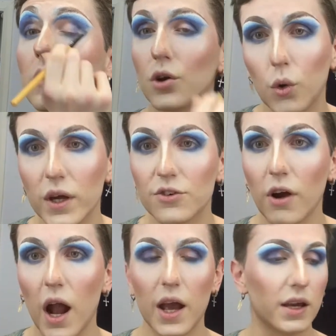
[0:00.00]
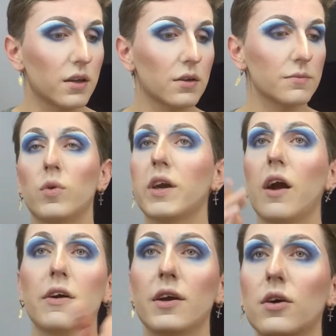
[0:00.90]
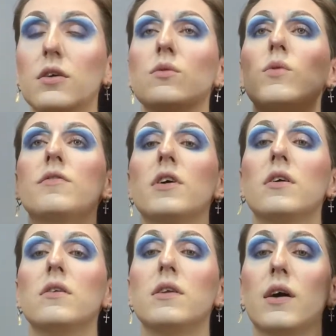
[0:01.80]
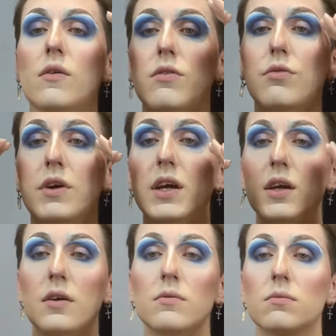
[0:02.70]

quit drag. We're carrying on. We've done now 3